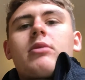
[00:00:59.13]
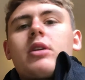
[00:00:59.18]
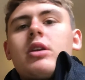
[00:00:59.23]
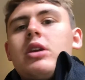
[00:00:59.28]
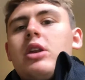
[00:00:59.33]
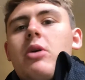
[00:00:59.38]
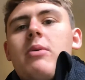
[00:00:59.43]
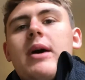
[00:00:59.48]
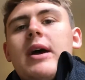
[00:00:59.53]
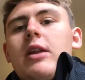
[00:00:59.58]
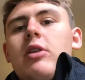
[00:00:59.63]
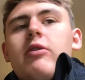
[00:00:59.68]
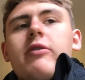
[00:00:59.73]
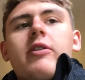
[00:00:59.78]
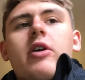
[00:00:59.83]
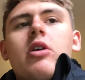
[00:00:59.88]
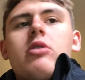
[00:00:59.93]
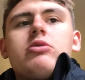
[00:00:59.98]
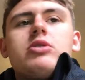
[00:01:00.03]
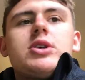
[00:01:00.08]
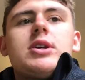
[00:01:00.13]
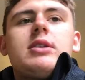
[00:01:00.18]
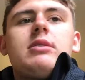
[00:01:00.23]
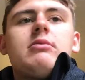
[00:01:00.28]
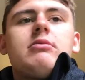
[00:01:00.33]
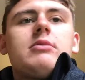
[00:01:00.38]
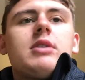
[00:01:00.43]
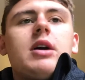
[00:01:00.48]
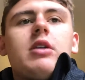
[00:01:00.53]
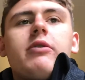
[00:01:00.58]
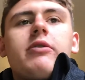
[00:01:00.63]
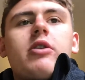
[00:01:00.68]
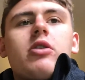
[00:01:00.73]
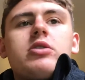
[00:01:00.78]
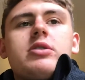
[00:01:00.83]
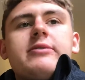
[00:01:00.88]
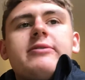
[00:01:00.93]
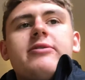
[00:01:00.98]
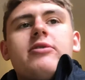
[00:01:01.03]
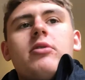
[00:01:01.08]
You know, I love coaching
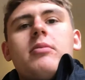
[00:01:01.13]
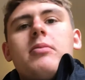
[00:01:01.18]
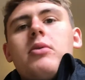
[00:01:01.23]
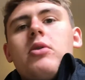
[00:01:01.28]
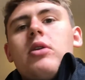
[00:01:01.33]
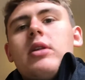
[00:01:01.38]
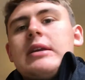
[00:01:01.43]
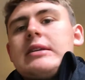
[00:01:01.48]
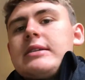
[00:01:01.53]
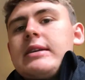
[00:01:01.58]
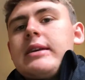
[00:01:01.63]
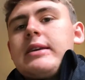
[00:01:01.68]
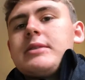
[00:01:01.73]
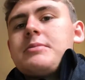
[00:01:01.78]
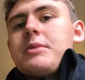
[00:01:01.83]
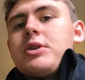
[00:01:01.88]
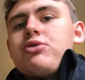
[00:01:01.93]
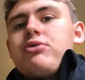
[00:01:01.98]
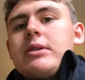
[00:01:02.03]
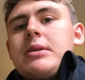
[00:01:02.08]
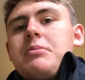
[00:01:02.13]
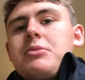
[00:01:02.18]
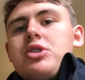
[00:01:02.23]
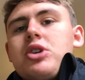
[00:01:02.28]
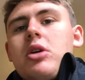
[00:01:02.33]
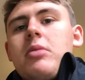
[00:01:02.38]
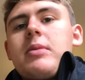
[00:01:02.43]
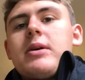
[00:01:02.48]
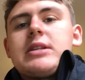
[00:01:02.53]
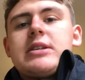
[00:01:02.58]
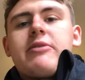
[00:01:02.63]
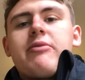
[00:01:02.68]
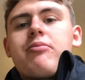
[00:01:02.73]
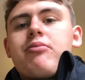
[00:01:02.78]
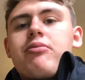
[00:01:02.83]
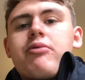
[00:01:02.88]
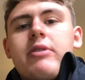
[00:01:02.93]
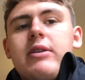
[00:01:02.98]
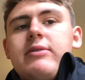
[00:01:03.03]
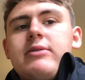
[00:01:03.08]
football. I see it as my dream job, as I've
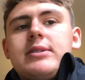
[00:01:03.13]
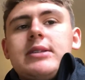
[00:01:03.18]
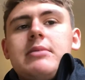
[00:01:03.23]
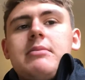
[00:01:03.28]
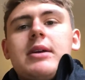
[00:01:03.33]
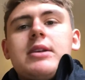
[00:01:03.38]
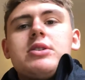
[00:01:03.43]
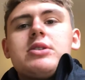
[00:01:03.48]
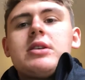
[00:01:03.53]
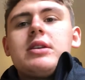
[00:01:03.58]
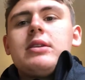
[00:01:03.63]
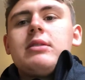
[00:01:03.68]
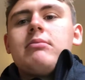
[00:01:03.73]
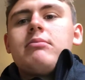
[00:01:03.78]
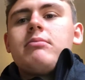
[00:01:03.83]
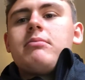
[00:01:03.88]
previously mentioned in